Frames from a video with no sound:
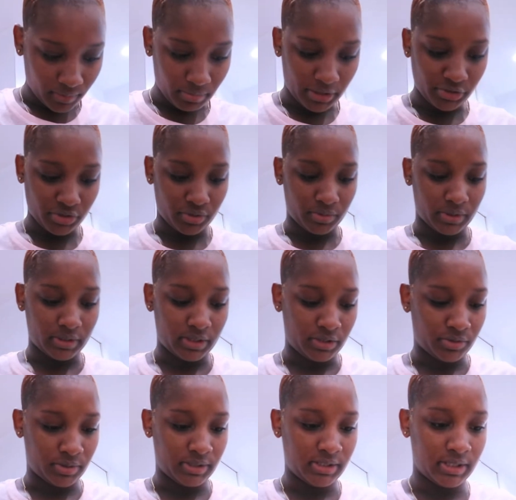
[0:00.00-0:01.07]
I should wear
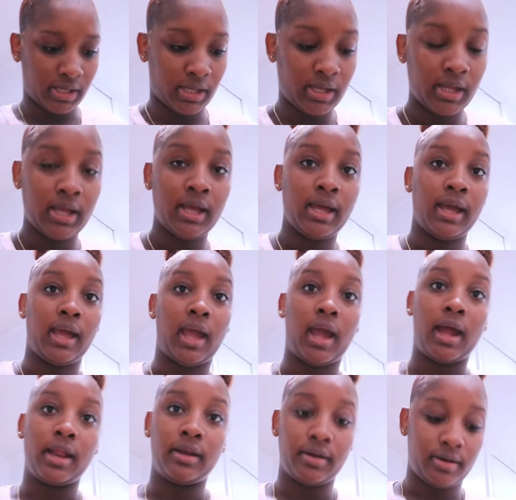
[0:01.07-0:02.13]
these ones today, and
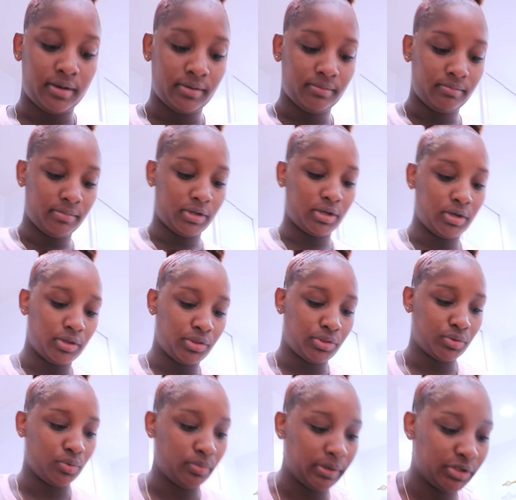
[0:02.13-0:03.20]
I'm gonna
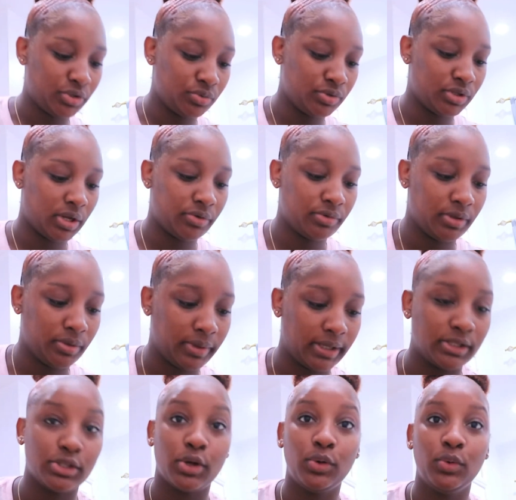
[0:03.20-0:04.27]
throw my shoes on real
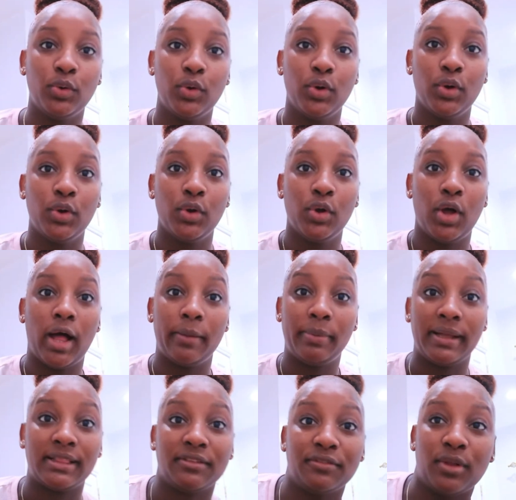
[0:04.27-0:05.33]
quick, so I'll
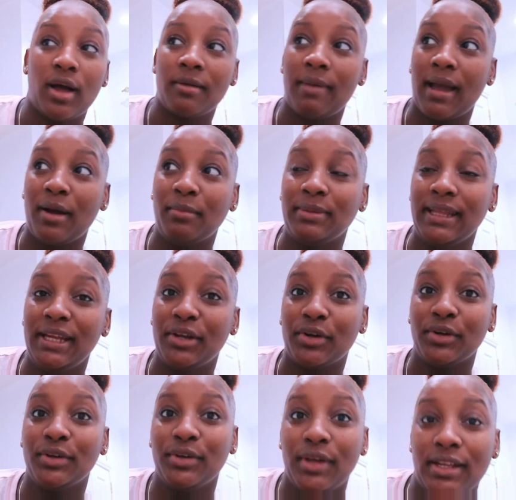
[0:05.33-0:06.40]
pick the vlog back up
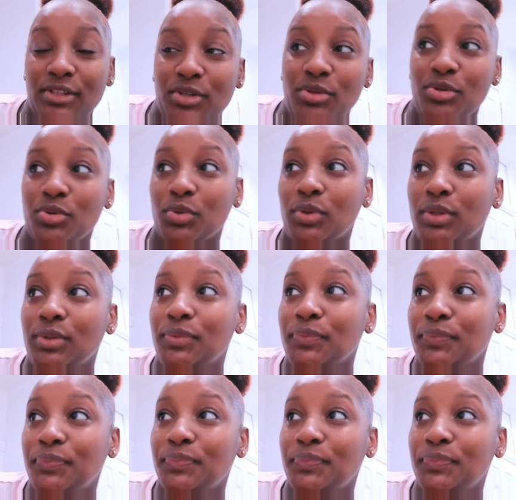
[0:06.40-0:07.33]
later as usual.